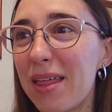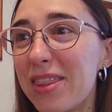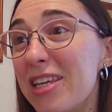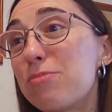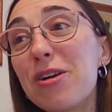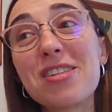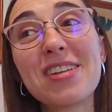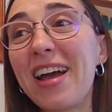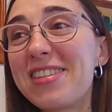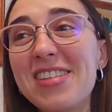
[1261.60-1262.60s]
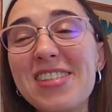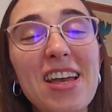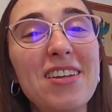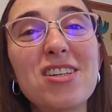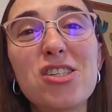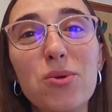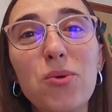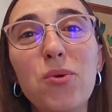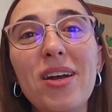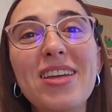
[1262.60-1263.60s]
this person has decided
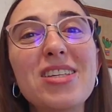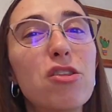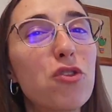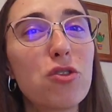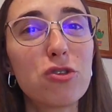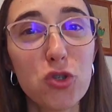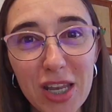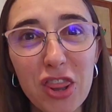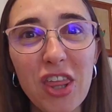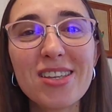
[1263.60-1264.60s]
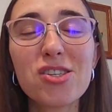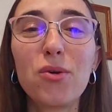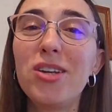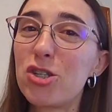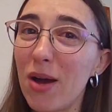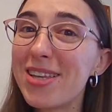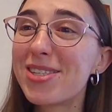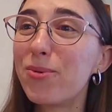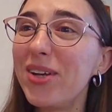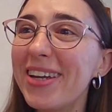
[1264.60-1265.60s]
to eat sweet things only twice
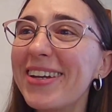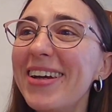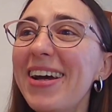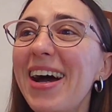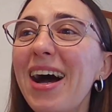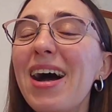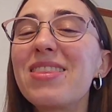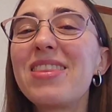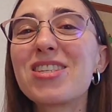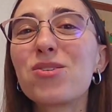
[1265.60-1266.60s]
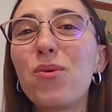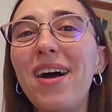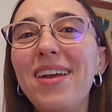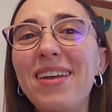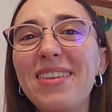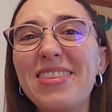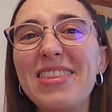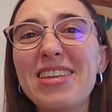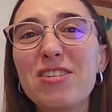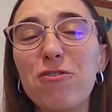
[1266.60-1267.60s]
a week. That's why
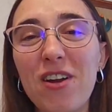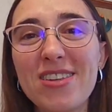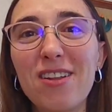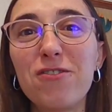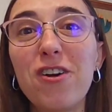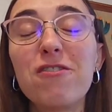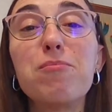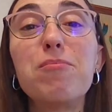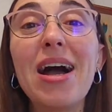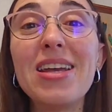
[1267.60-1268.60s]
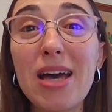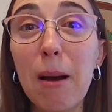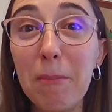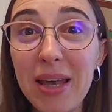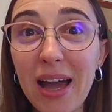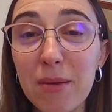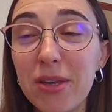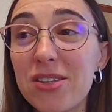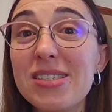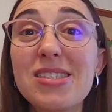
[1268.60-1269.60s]
this phrasal verb might apply,
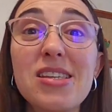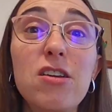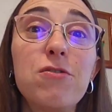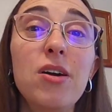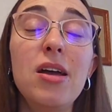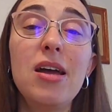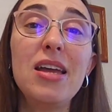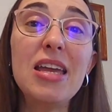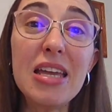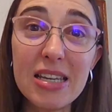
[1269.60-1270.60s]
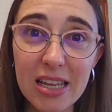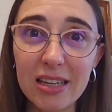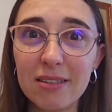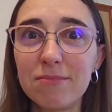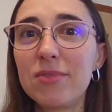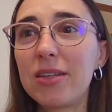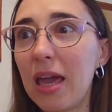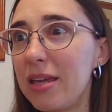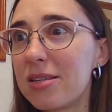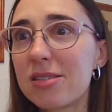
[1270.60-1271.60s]
because instead of eating
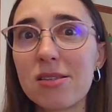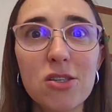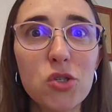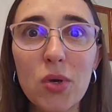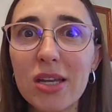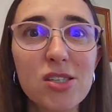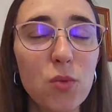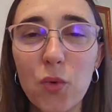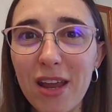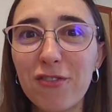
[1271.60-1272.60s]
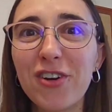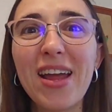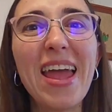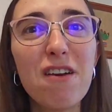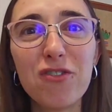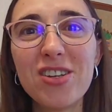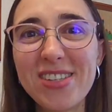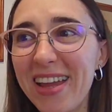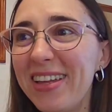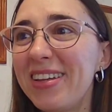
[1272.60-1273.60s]
cakes, sweets, whatever, every
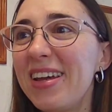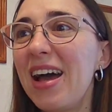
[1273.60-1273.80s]
day,